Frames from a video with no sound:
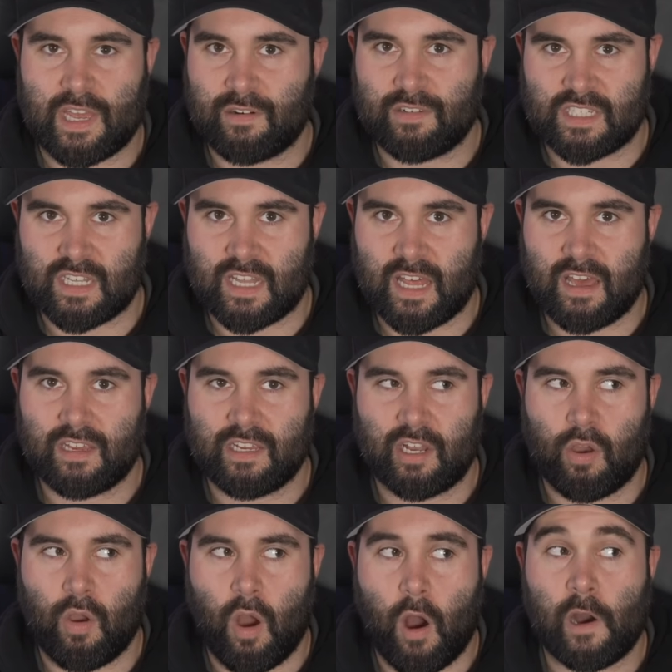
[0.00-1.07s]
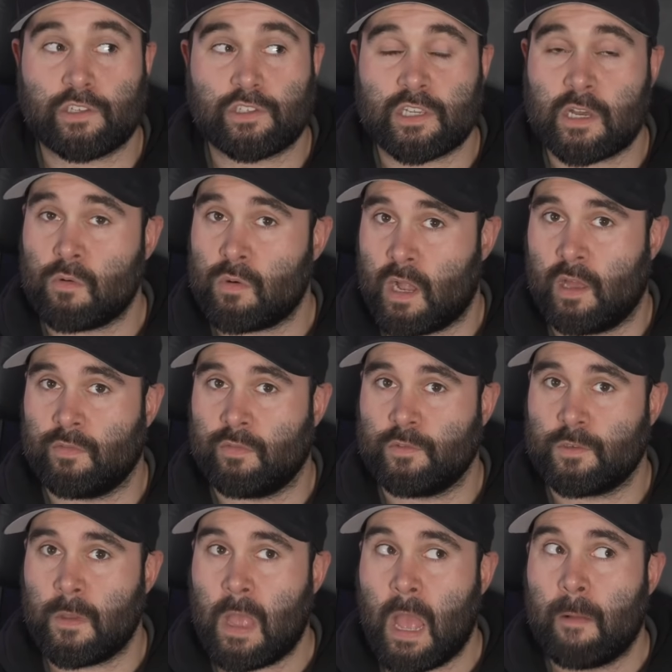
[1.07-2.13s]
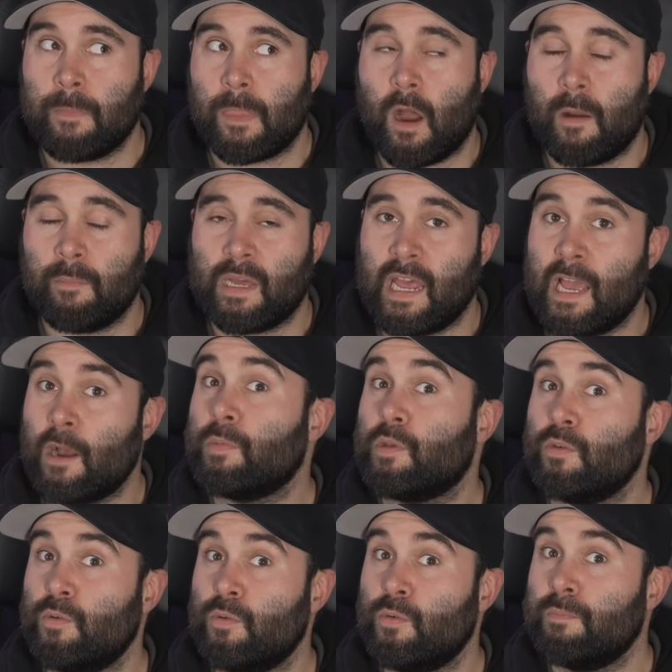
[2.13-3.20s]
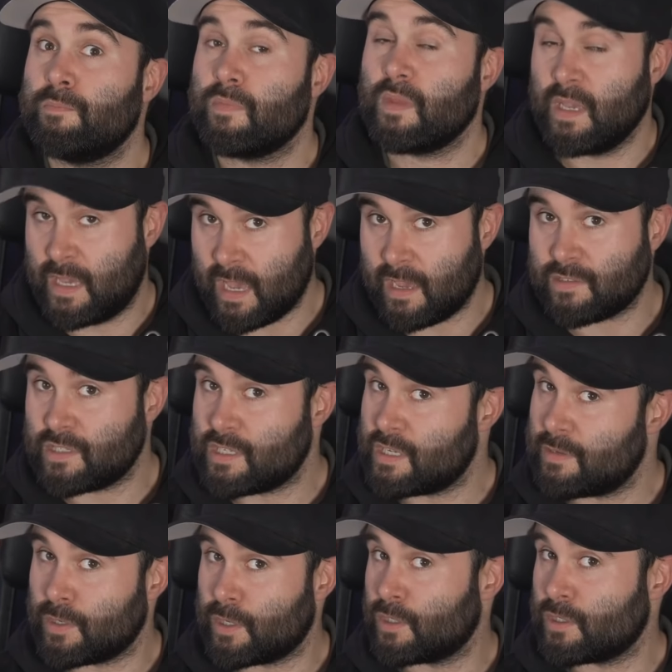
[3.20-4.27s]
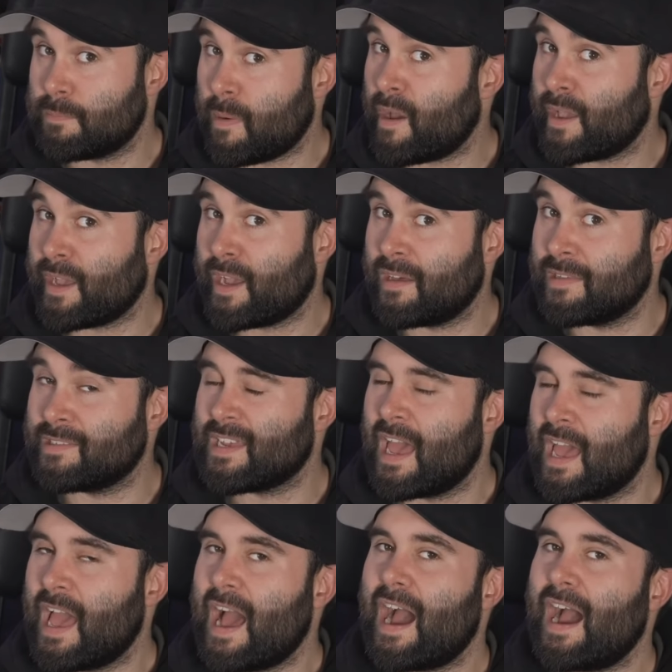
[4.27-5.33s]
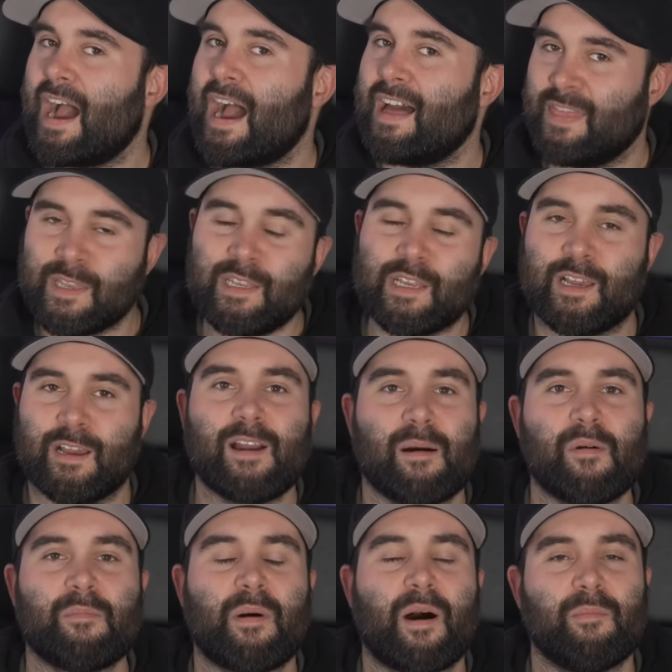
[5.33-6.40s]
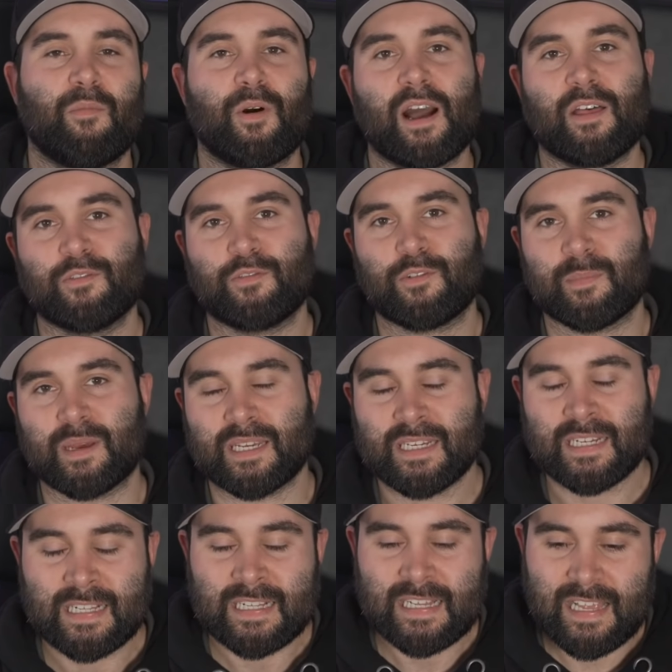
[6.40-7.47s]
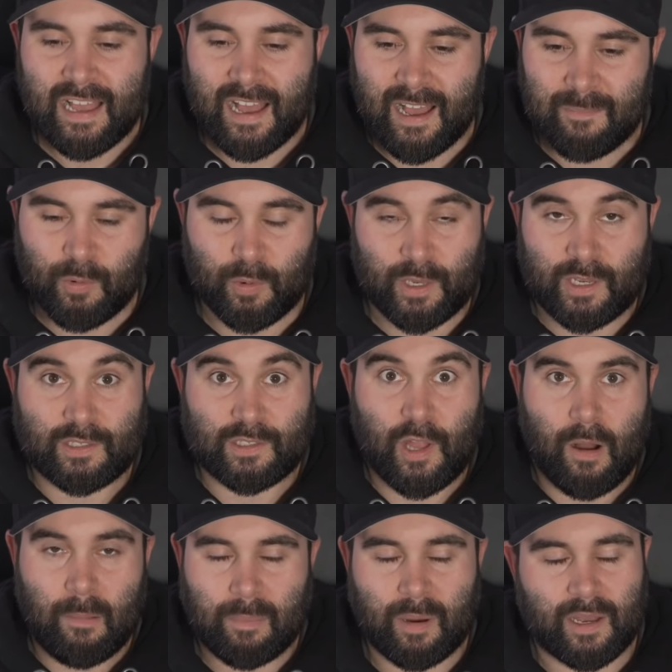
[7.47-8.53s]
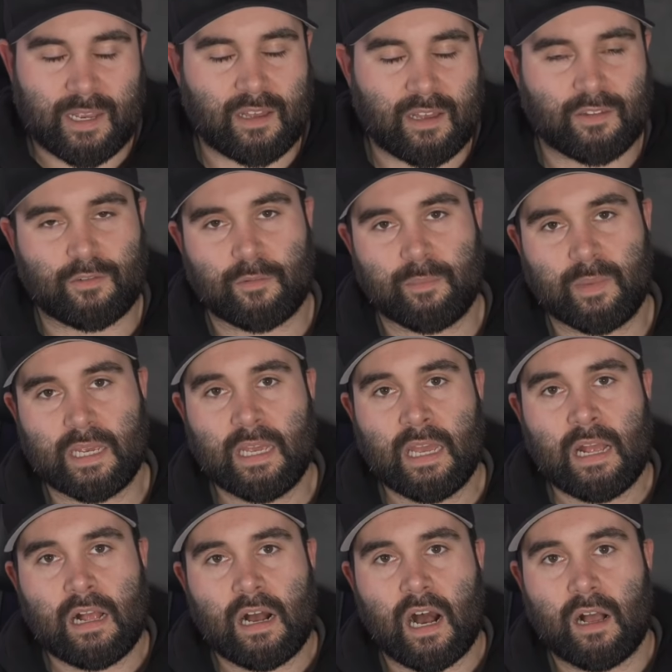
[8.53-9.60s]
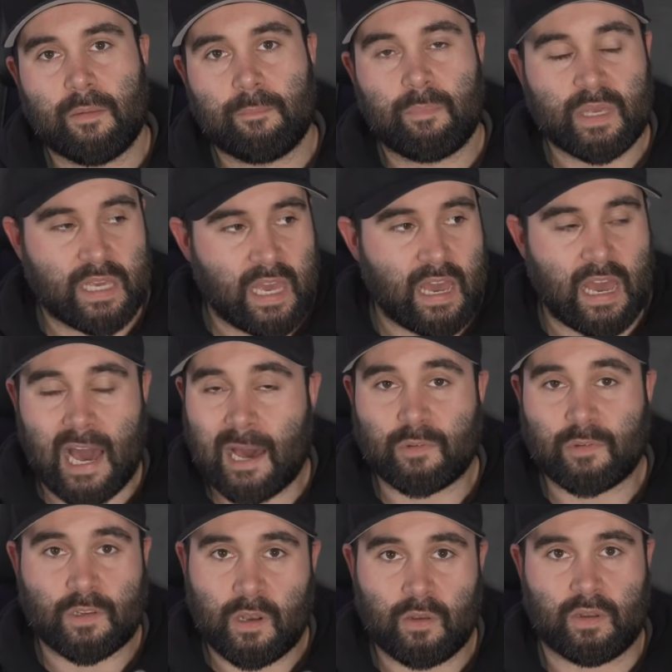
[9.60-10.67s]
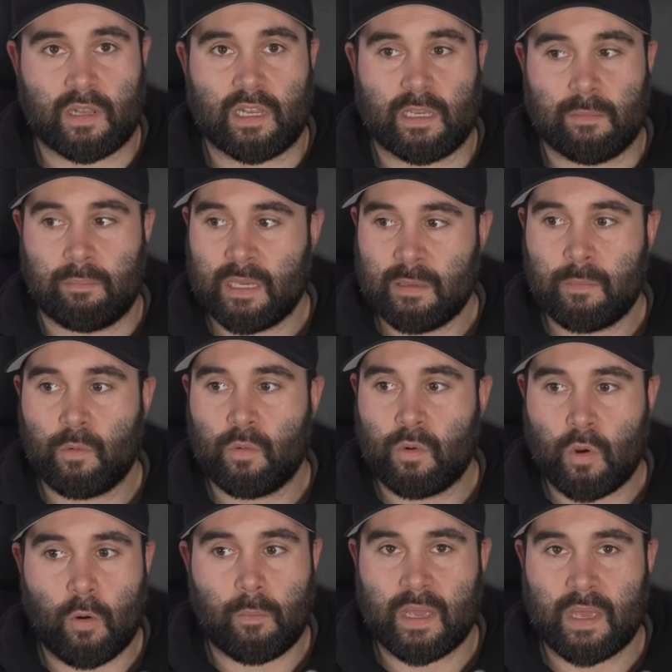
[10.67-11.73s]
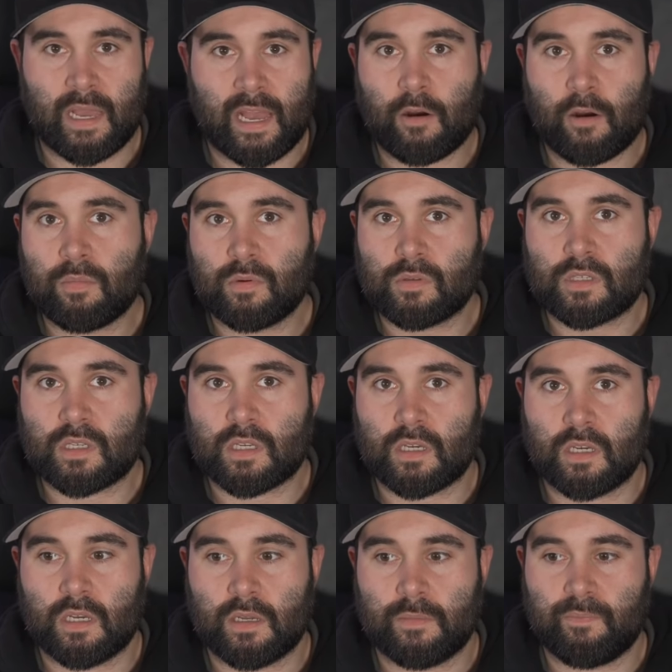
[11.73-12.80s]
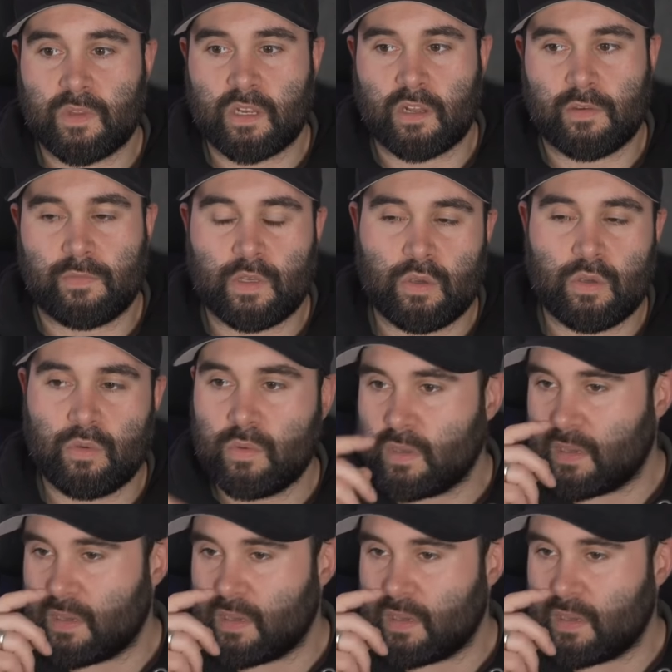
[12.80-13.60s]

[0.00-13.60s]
isn't that? You know, I sell guns, I'm going to help you get a certificate to buy guns, and then you can come and buy more guns from me, or you can start buying guns from me. But yeah, absolutely. People not being able to, you know, if you,